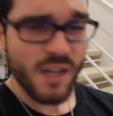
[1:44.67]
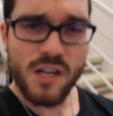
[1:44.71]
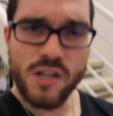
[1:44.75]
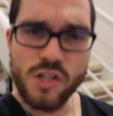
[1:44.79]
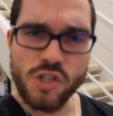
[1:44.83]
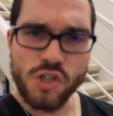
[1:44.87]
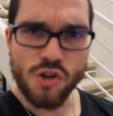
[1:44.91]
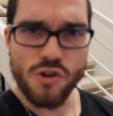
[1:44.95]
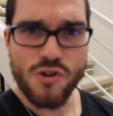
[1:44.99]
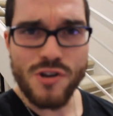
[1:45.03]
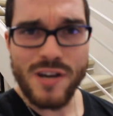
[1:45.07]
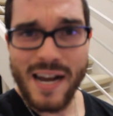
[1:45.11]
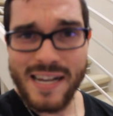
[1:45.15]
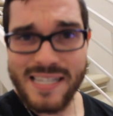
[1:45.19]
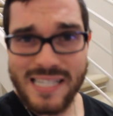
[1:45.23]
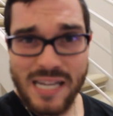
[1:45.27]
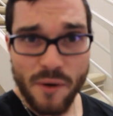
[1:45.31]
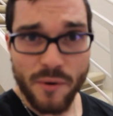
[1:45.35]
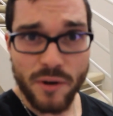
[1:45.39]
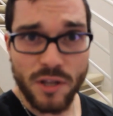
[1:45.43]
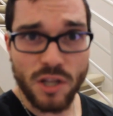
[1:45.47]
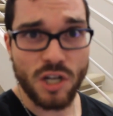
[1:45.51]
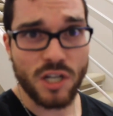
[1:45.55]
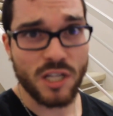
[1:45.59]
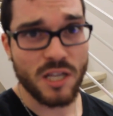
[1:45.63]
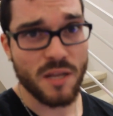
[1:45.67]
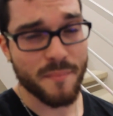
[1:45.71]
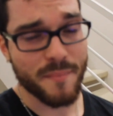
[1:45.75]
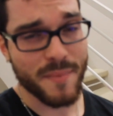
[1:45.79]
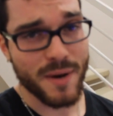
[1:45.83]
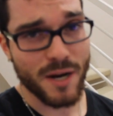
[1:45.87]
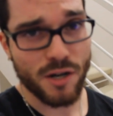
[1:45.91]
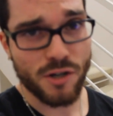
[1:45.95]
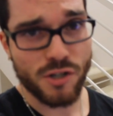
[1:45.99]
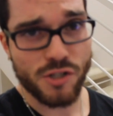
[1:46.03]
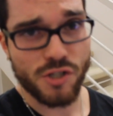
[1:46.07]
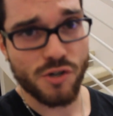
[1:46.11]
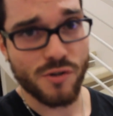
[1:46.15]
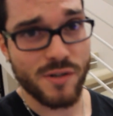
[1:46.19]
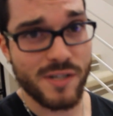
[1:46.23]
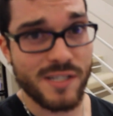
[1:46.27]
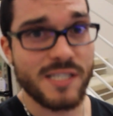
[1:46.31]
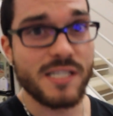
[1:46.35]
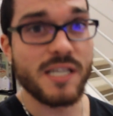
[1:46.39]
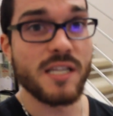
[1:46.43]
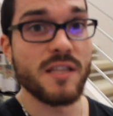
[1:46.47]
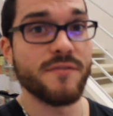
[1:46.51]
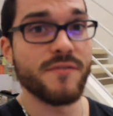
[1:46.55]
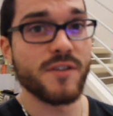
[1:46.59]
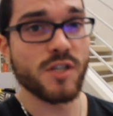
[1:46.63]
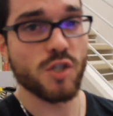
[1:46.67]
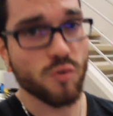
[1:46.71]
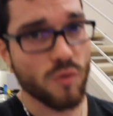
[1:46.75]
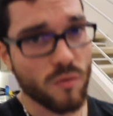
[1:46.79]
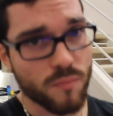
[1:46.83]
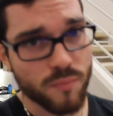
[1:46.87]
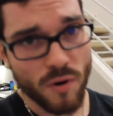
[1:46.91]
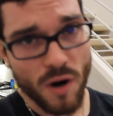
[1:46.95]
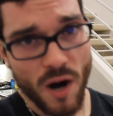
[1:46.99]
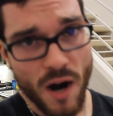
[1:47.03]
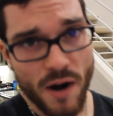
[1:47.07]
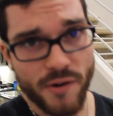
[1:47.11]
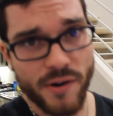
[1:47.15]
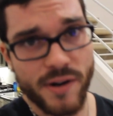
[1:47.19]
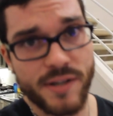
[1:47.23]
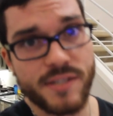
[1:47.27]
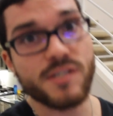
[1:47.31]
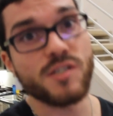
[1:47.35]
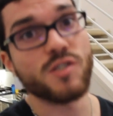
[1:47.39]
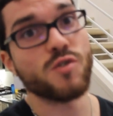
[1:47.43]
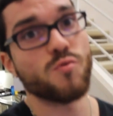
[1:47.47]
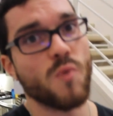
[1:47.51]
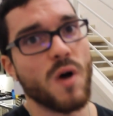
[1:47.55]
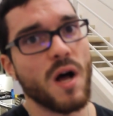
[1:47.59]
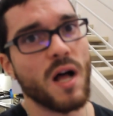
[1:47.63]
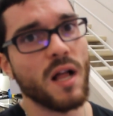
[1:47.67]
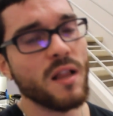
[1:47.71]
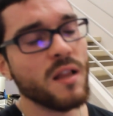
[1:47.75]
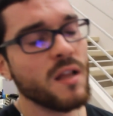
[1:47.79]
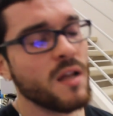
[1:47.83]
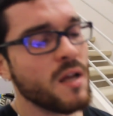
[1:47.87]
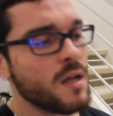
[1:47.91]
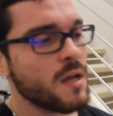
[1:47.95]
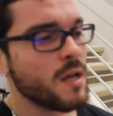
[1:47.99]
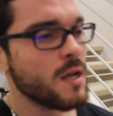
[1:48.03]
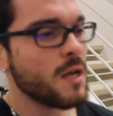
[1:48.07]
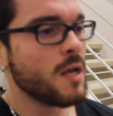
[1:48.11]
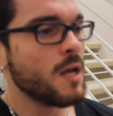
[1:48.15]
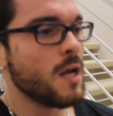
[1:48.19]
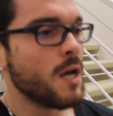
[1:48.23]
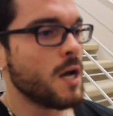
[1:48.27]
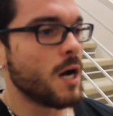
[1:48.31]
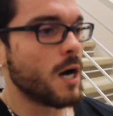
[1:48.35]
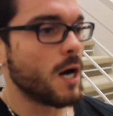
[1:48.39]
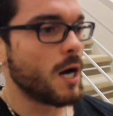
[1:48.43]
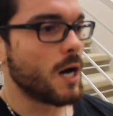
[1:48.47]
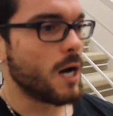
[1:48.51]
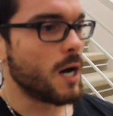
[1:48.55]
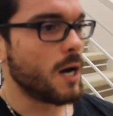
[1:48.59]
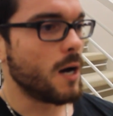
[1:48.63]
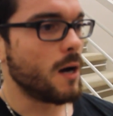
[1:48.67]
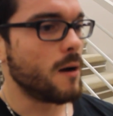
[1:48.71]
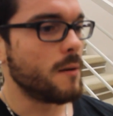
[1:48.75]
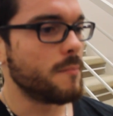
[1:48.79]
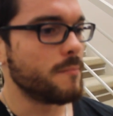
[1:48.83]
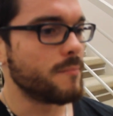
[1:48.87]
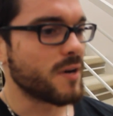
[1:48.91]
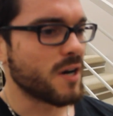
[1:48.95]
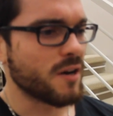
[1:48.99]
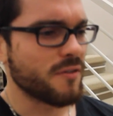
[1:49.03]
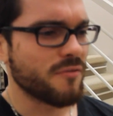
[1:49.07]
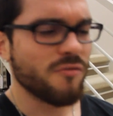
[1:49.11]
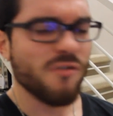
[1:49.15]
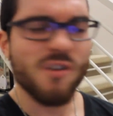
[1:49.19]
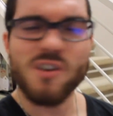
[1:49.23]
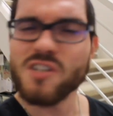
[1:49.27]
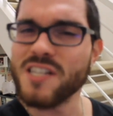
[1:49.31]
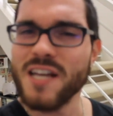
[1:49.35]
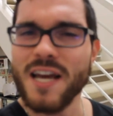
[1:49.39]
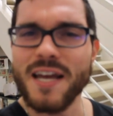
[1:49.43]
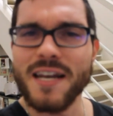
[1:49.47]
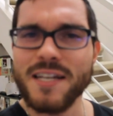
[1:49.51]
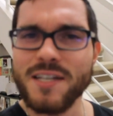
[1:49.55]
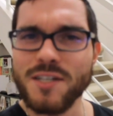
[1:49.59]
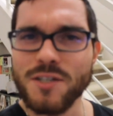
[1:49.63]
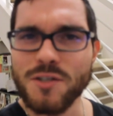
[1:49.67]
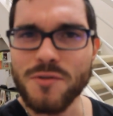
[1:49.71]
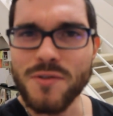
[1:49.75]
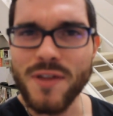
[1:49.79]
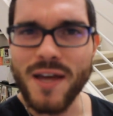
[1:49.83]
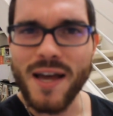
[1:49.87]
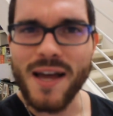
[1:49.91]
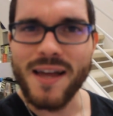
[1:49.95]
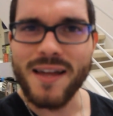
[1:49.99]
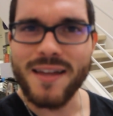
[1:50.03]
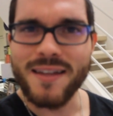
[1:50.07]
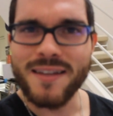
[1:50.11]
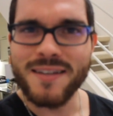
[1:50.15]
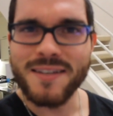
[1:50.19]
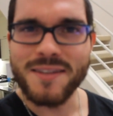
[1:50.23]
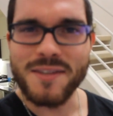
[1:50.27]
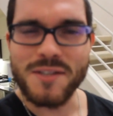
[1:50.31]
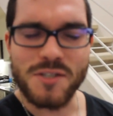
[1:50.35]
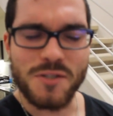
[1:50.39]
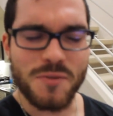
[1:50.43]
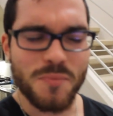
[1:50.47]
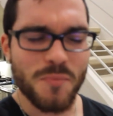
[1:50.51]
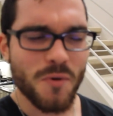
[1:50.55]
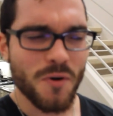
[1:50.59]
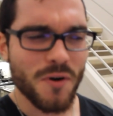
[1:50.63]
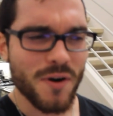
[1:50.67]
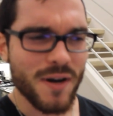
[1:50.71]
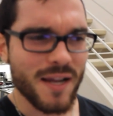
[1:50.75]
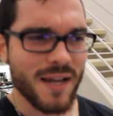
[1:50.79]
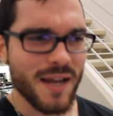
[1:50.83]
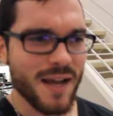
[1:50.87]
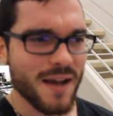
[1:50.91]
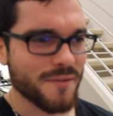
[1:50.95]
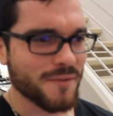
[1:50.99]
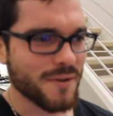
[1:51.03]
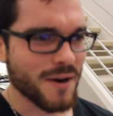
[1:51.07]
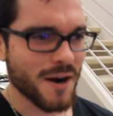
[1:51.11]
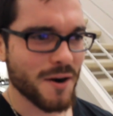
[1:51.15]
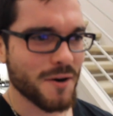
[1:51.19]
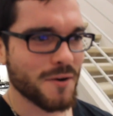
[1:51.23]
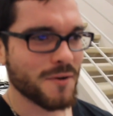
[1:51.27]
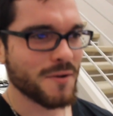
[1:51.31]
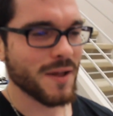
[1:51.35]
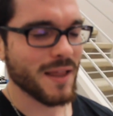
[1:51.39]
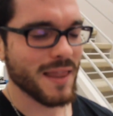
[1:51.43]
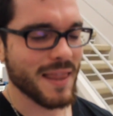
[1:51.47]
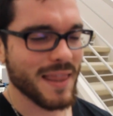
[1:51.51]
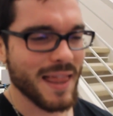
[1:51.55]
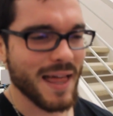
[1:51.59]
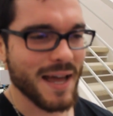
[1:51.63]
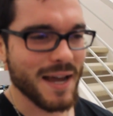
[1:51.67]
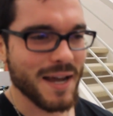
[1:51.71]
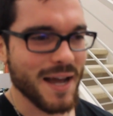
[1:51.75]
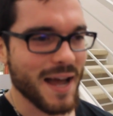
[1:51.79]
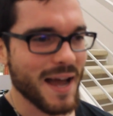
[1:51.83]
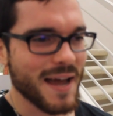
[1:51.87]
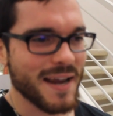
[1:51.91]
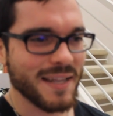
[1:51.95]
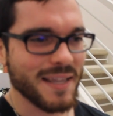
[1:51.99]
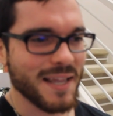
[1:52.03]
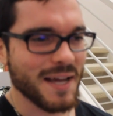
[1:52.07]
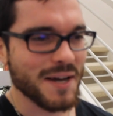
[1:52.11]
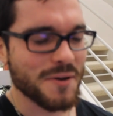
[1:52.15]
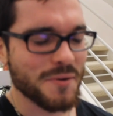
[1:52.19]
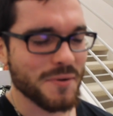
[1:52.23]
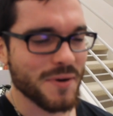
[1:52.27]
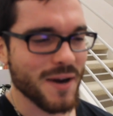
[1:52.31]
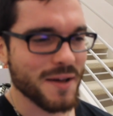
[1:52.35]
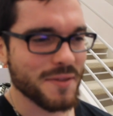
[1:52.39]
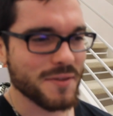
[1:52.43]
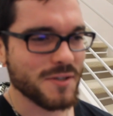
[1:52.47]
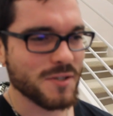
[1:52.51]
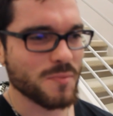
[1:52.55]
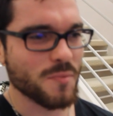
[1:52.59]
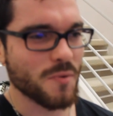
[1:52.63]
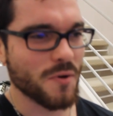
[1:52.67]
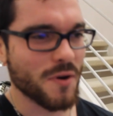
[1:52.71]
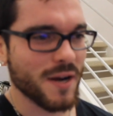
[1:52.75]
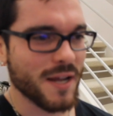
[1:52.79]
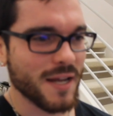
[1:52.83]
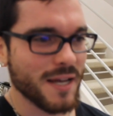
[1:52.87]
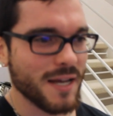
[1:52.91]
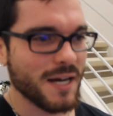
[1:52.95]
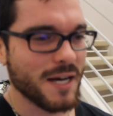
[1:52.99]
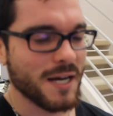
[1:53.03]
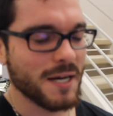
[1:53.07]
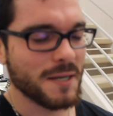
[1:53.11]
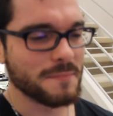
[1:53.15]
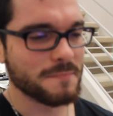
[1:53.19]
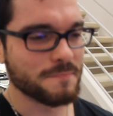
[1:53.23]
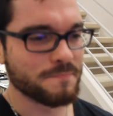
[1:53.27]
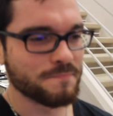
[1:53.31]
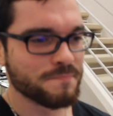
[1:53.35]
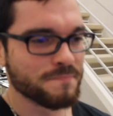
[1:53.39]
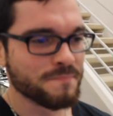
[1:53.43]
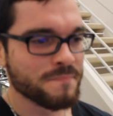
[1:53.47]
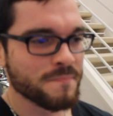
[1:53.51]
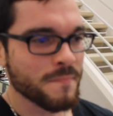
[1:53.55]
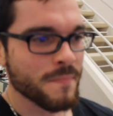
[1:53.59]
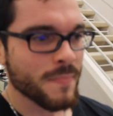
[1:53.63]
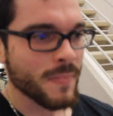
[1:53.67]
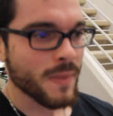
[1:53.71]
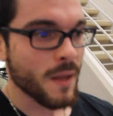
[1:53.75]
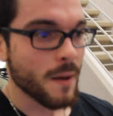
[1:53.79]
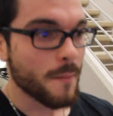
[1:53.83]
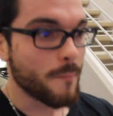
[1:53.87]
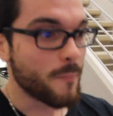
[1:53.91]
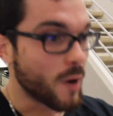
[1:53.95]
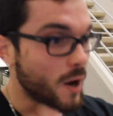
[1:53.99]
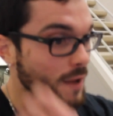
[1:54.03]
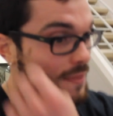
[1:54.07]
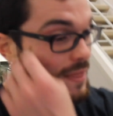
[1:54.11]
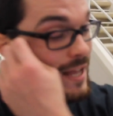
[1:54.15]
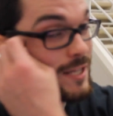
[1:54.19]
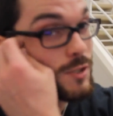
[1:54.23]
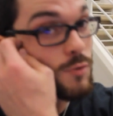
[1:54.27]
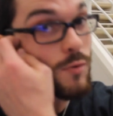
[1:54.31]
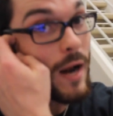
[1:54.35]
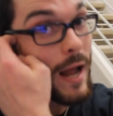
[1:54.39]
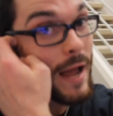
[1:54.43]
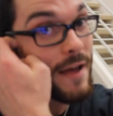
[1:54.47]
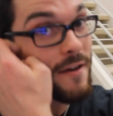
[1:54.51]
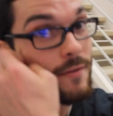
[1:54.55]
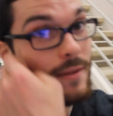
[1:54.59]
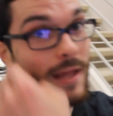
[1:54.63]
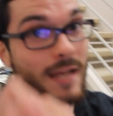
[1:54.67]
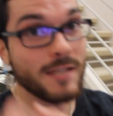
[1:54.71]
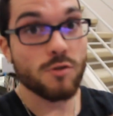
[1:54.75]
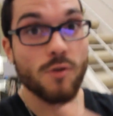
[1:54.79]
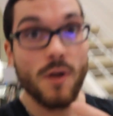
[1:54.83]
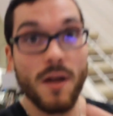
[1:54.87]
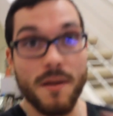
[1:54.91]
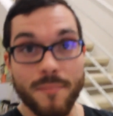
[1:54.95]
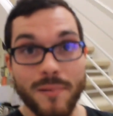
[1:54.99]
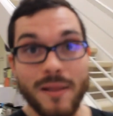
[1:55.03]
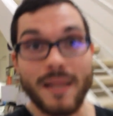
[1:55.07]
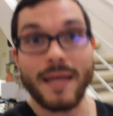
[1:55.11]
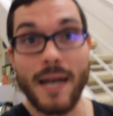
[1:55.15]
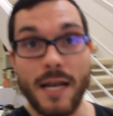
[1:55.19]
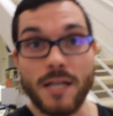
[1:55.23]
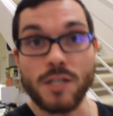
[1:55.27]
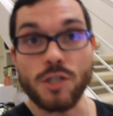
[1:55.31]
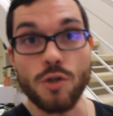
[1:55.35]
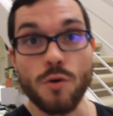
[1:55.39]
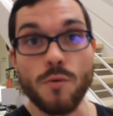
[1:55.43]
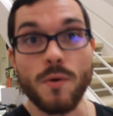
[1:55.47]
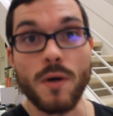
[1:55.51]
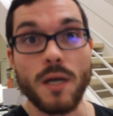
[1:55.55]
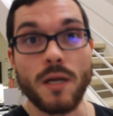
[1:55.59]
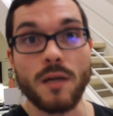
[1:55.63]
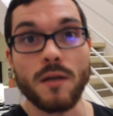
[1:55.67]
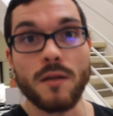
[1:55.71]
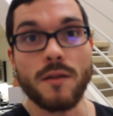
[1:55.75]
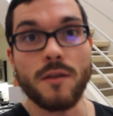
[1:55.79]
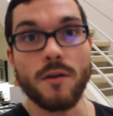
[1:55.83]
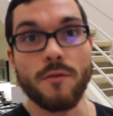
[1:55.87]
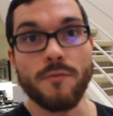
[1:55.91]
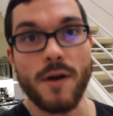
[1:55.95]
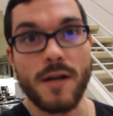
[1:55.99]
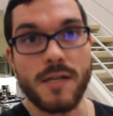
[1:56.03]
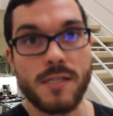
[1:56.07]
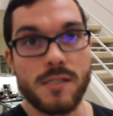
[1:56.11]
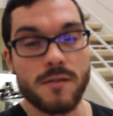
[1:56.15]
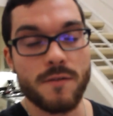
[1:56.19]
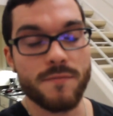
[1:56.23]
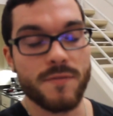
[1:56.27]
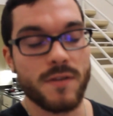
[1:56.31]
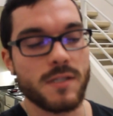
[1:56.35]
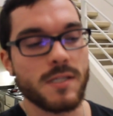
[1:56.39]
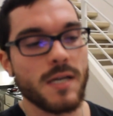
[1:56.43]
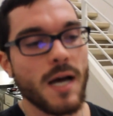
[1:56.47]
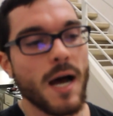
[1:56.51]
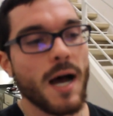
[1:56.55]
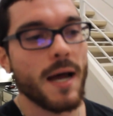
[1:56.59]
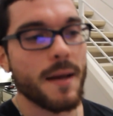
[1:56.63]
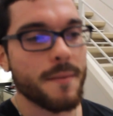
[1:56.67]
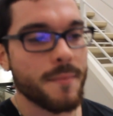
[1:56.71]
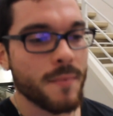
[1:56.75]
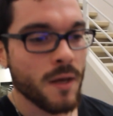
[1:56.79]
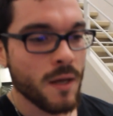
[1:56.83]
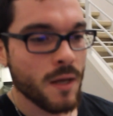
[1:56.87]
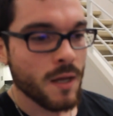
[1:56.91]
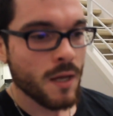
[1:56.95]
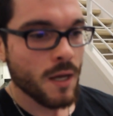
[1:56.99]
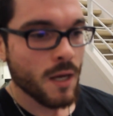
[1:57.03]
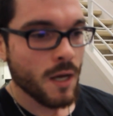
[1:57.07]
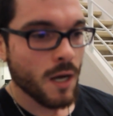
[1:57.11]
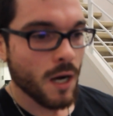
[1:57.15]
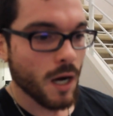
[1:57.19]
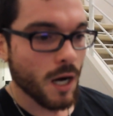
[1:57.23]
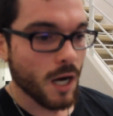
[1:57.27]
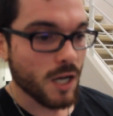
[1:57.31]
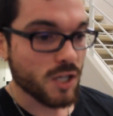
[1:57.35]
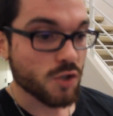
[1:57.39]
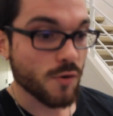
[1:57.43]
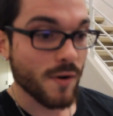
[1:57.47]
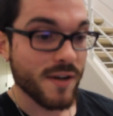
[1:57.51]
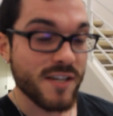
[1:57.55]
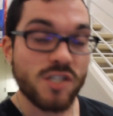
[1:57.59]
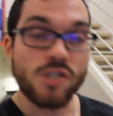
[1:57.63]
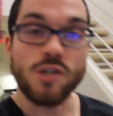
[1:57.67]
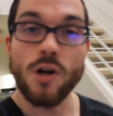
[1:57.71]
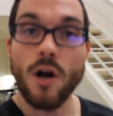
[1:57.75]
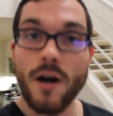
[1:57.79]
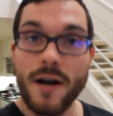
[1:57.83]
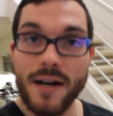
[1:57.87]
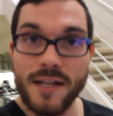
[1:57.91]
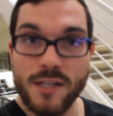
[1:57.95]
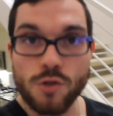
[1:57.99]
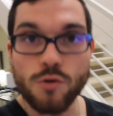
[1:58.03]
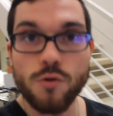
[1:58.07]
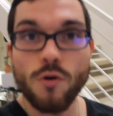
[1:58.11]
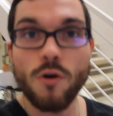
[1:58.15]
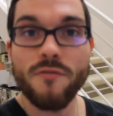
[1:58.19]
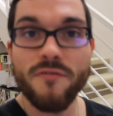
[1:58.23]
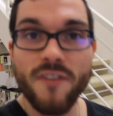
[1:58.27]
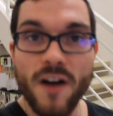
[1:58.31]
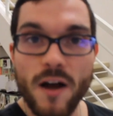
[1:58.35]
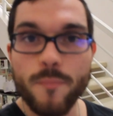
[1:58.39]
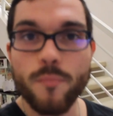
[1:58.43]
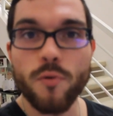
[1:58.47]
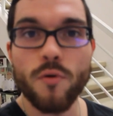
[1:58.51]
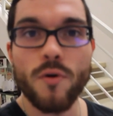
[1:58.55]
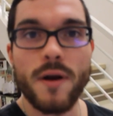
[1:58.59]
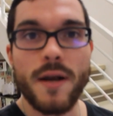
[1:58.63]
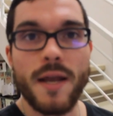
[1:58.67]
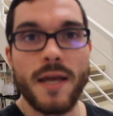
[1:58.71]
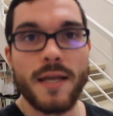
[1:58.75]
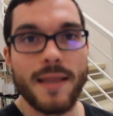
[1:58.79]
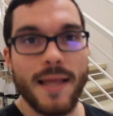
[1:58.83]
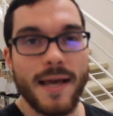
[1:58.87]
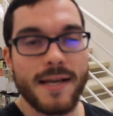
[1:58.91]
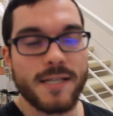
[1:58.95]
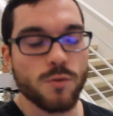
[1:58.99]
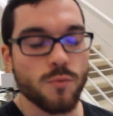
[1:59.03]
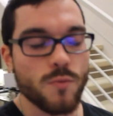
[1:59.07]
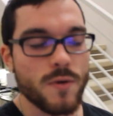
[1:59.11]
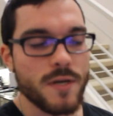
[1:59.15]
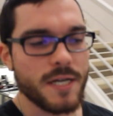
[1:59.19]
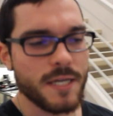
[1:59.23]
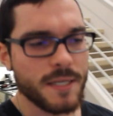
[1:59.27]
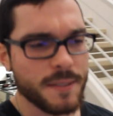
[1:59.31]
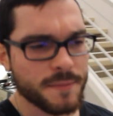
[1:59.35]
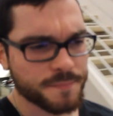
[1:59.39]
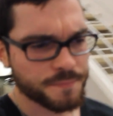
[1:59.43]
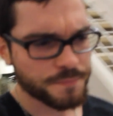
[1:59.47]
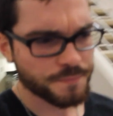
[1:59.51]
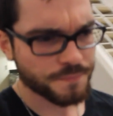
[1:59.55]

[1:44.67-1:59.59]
show you guys how I look in the mirror so you can see the visual progress as well. But unfortunately, I didn't do that this morning. I had a lot going on this morning. But that's what I plan on doing the rest of the time. So I started at 205.8 last week.